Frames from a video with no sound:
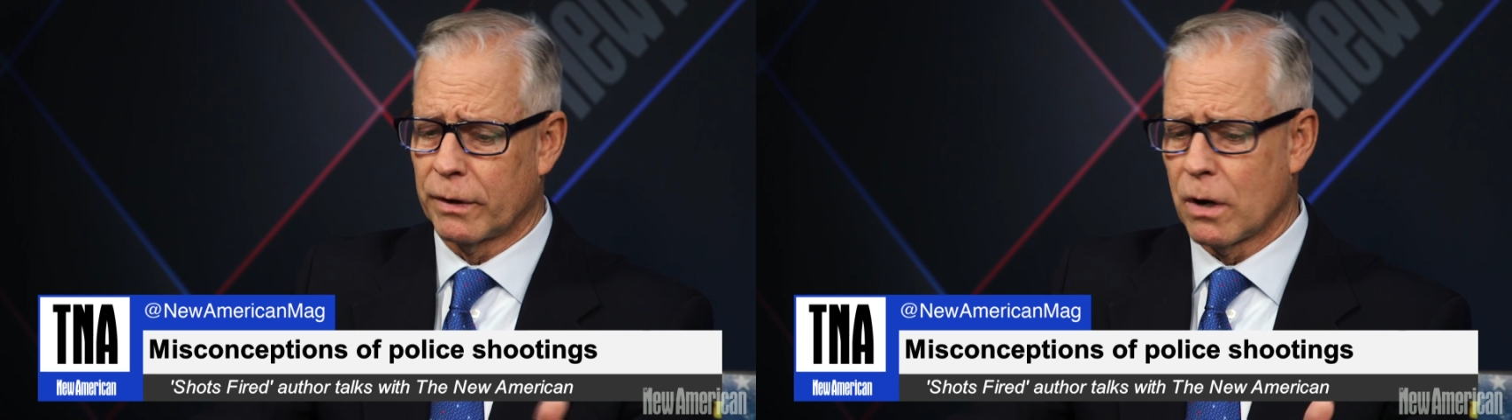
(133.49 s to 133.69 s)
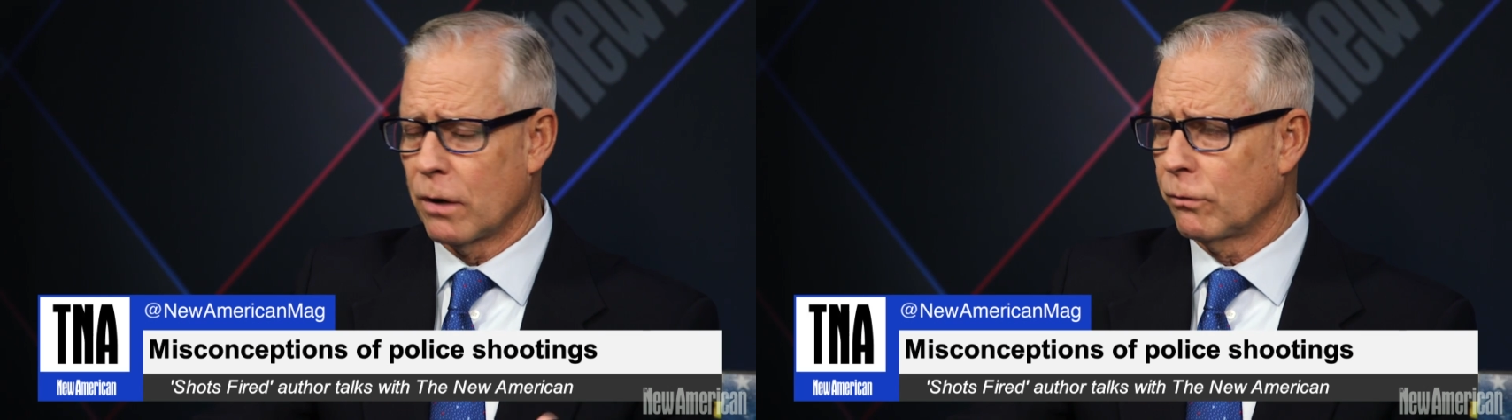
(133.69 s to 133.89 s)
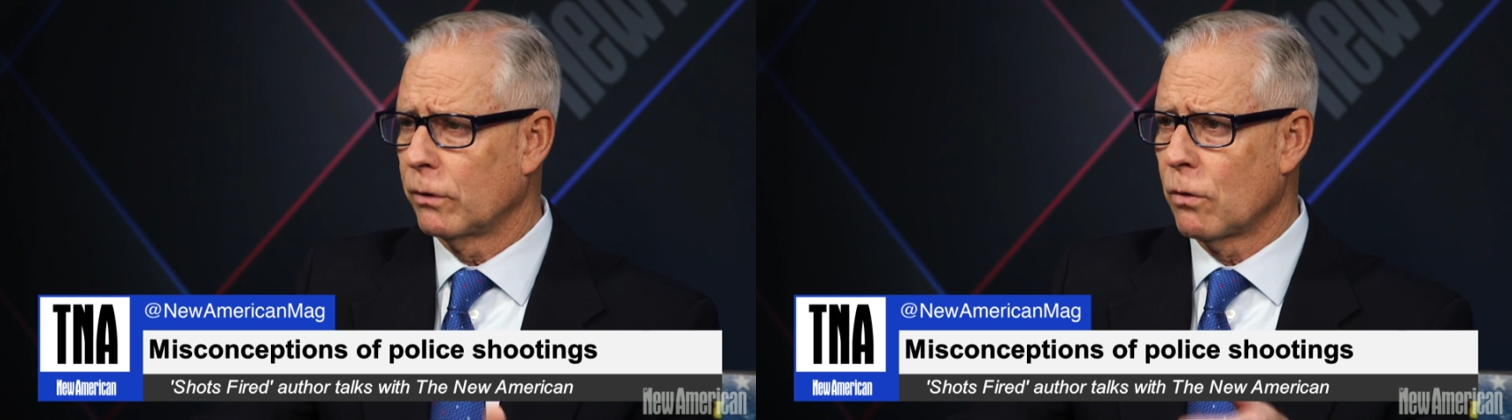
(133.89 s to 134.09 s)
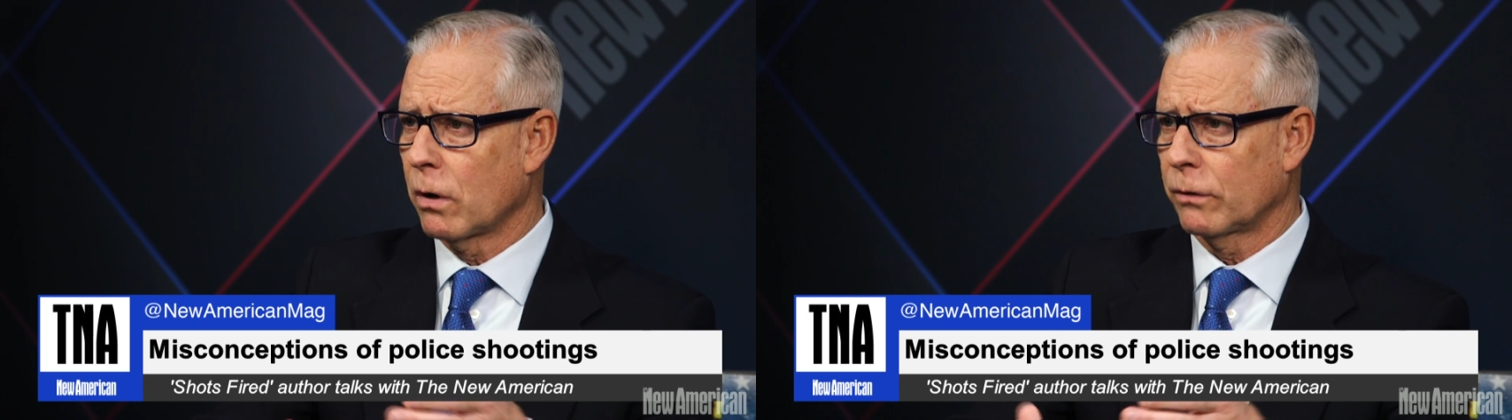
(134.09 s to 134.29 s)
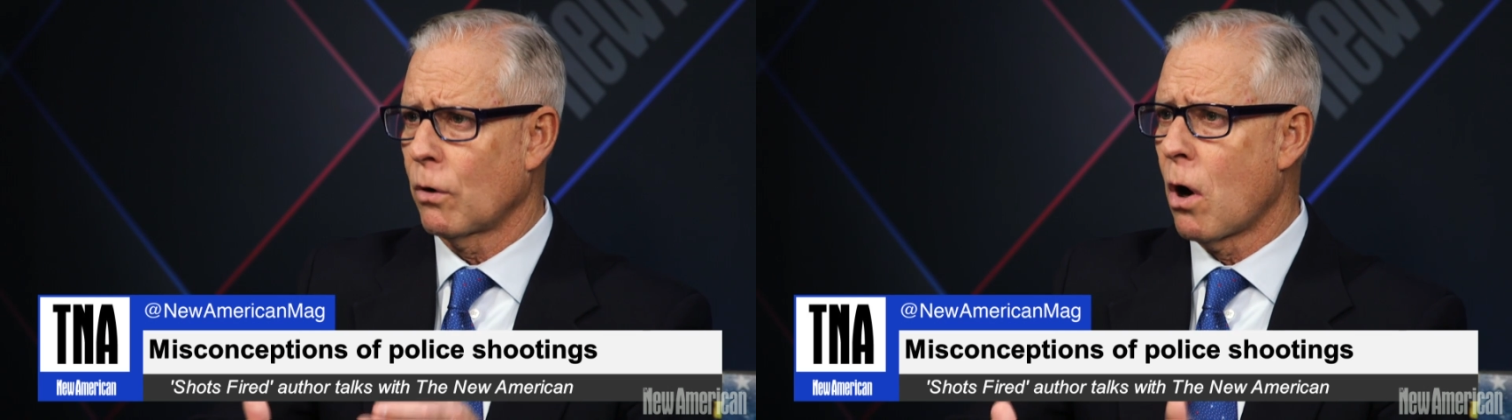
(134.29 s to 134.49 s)
the country
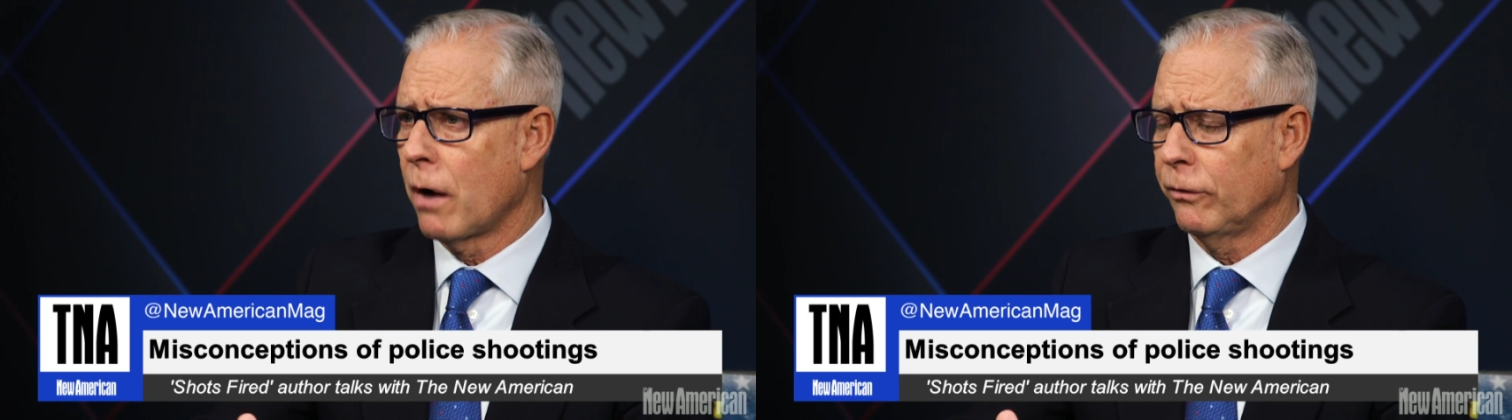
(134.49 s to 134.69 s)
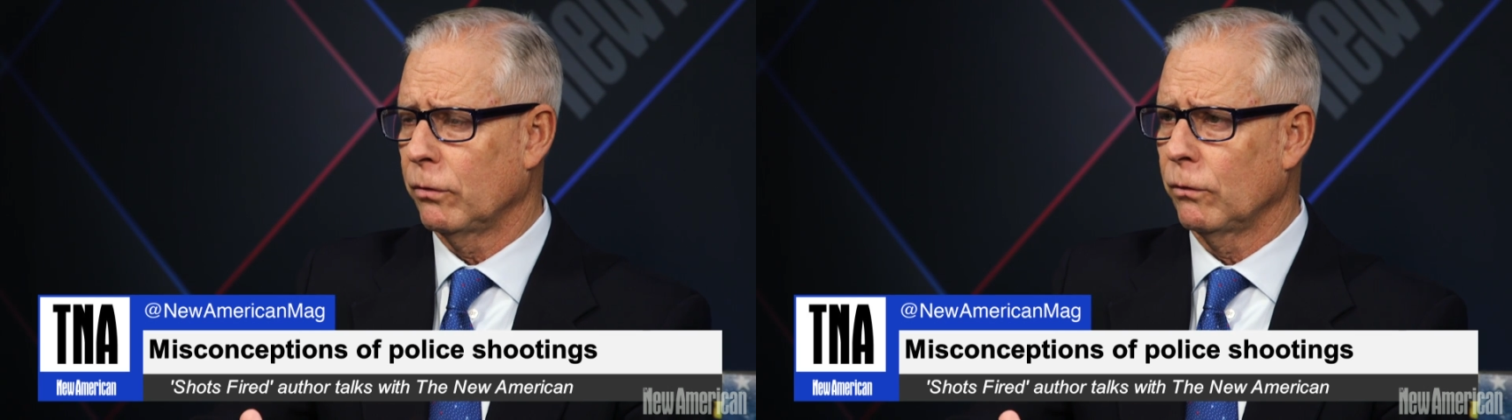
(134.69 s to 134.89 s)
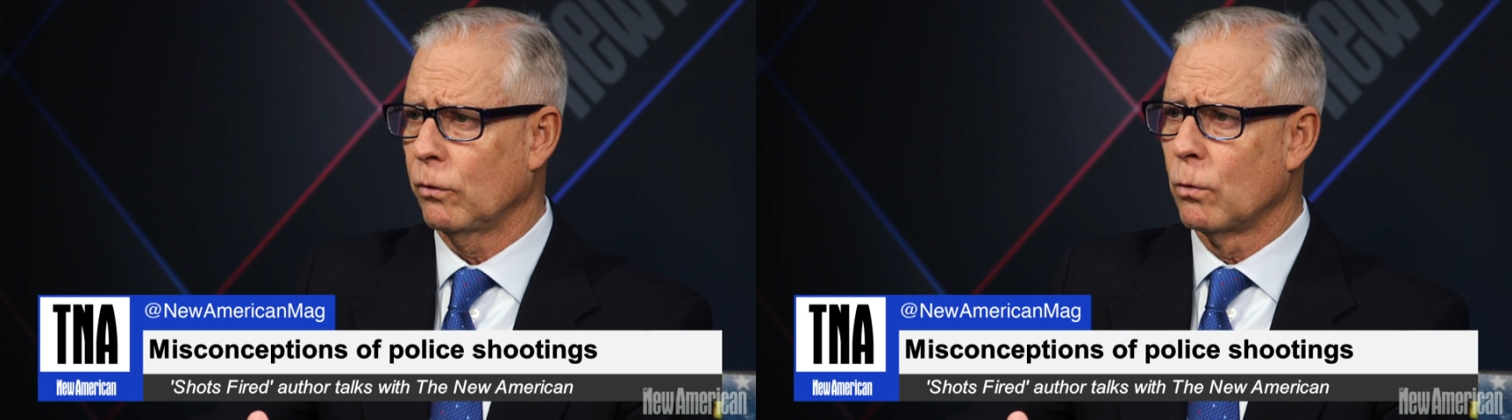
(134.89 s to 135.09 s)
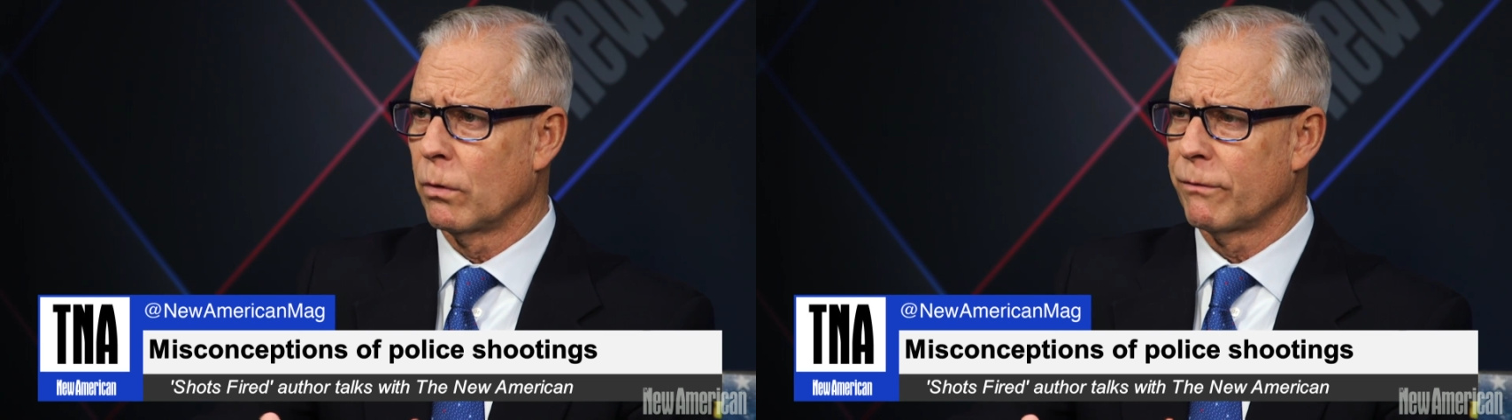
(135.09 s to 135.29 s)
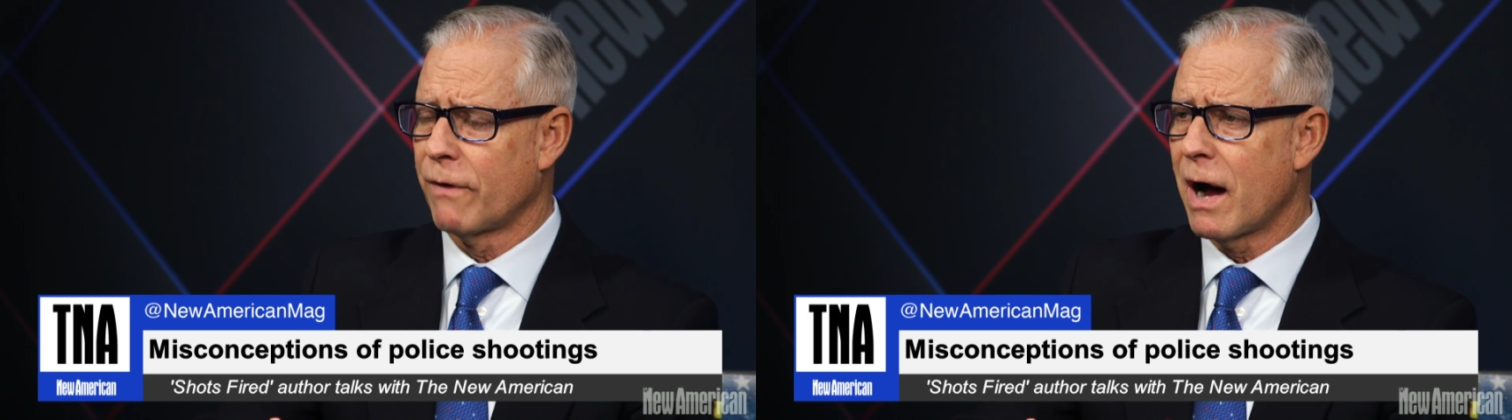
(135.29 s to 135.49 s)
talking to officers who
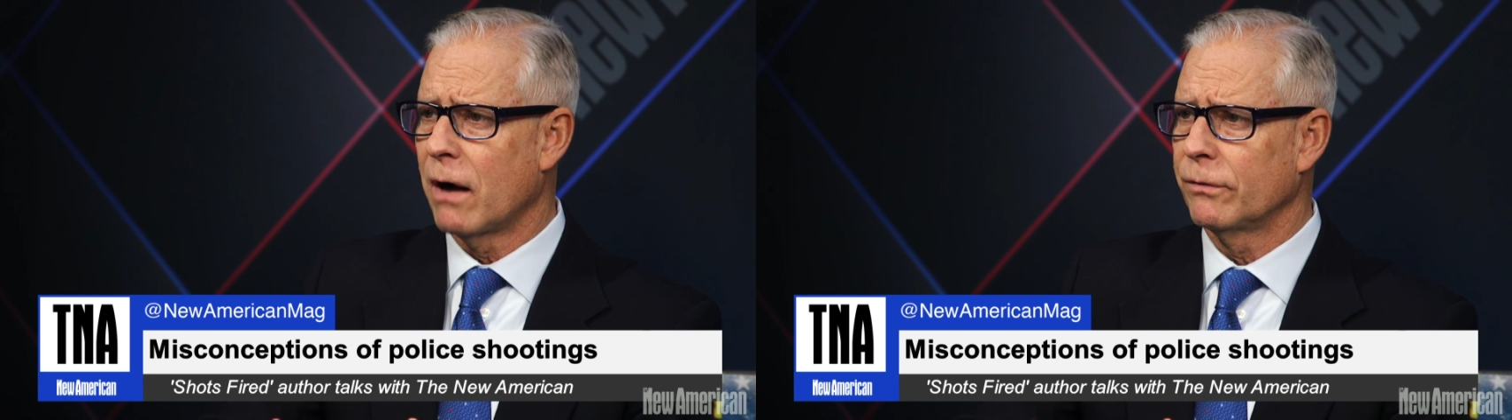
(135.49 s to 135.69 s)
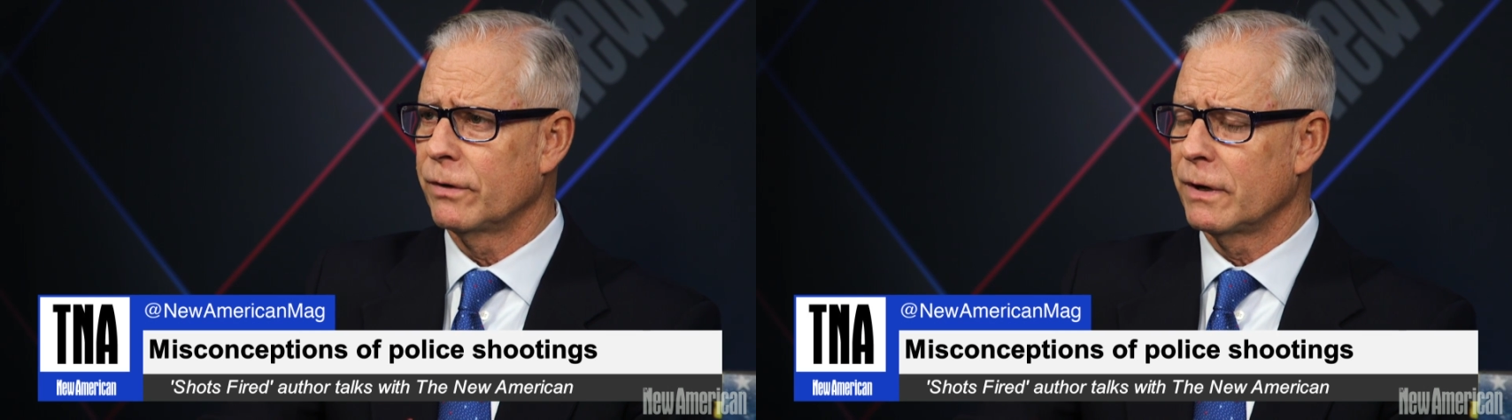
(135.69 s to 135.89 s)
were involved